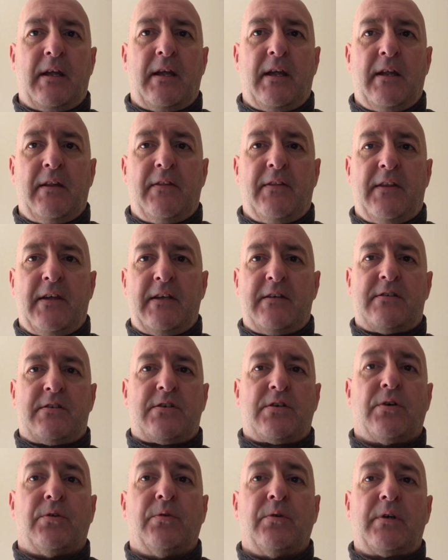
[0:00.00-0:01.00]
In
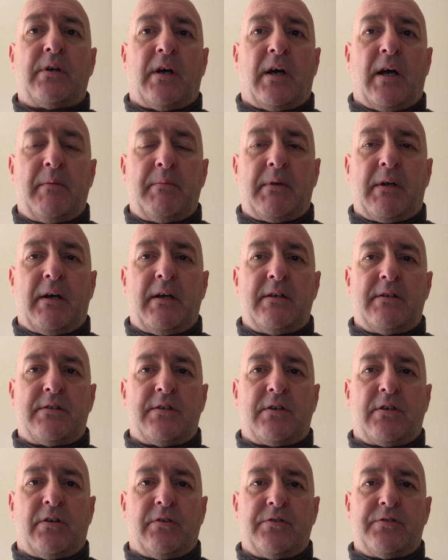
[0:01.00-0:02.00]
this talk, I'm going
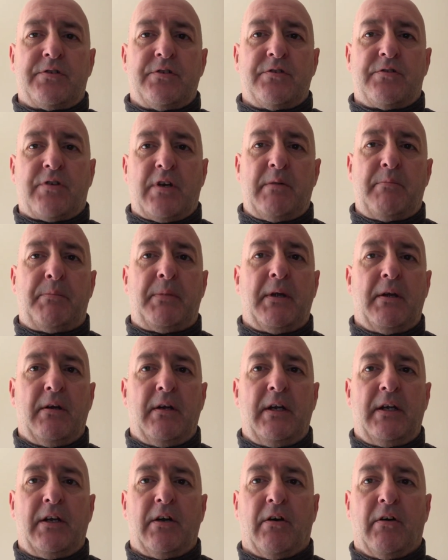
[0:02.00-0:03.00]
to concentrate
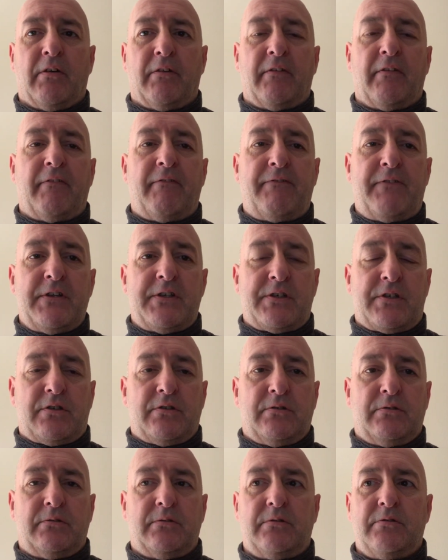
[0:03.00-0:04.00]
purely on
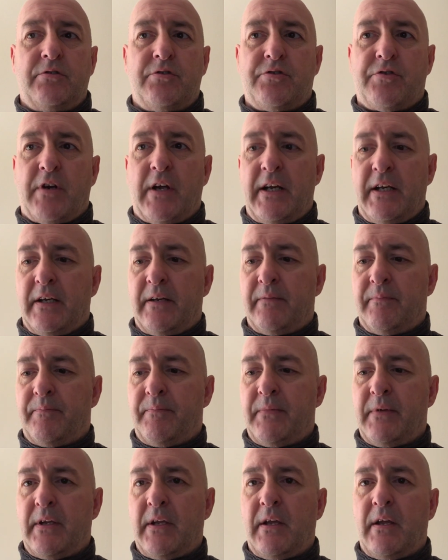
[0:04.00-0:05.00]
physical training.
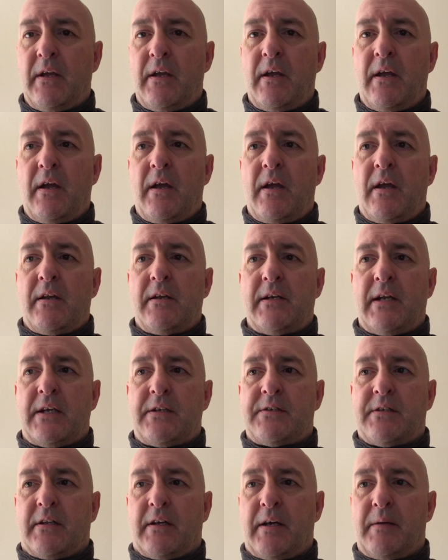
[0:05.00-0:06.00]

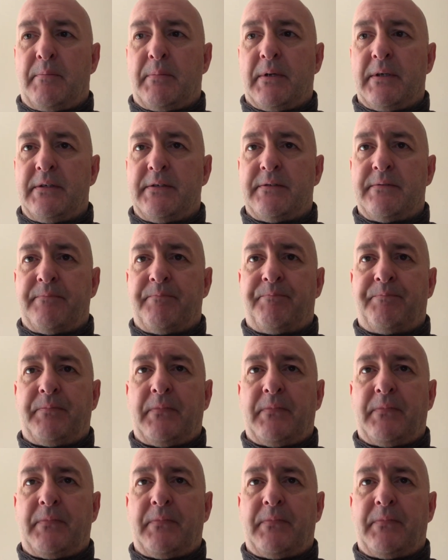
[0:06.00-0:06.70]
Next slide, please.